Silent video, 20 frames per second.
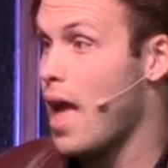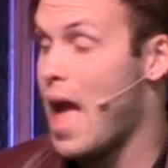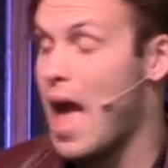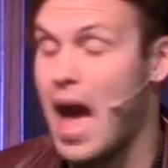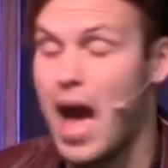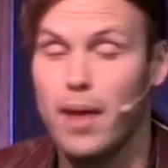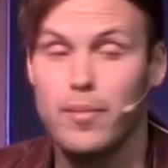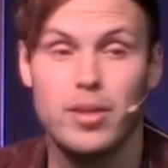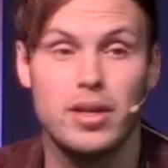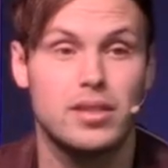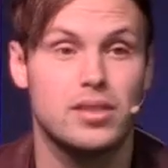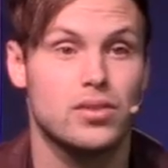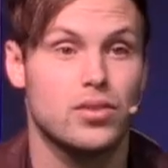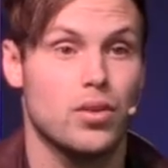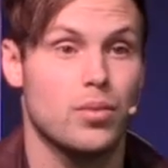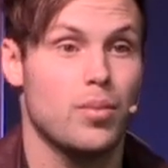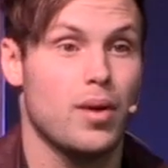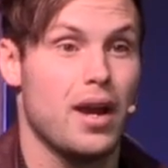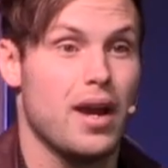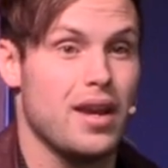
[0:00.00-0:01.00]
habits
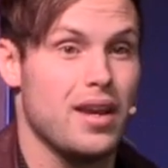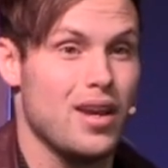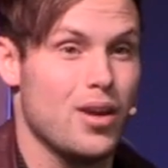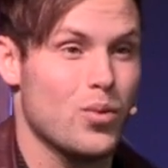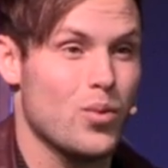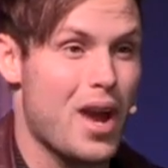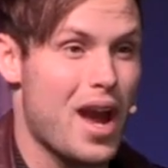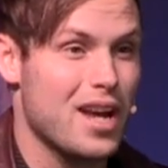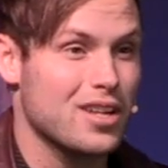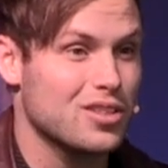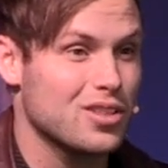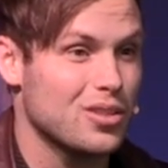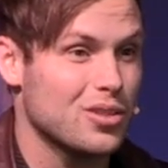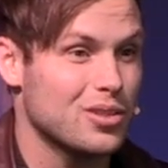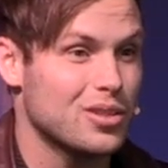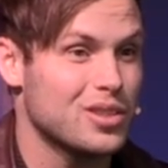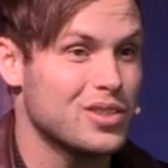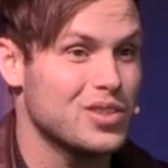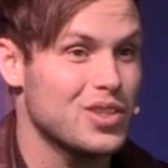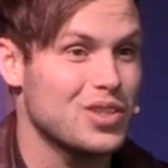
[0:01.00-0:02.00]
or by
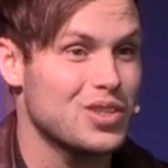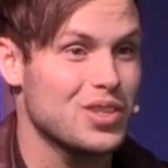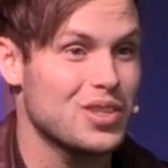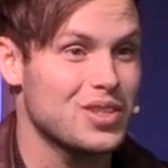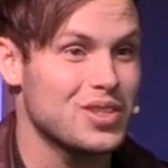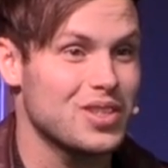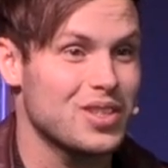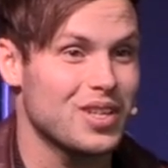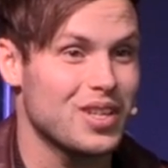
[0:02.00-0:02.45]
irrational decisions.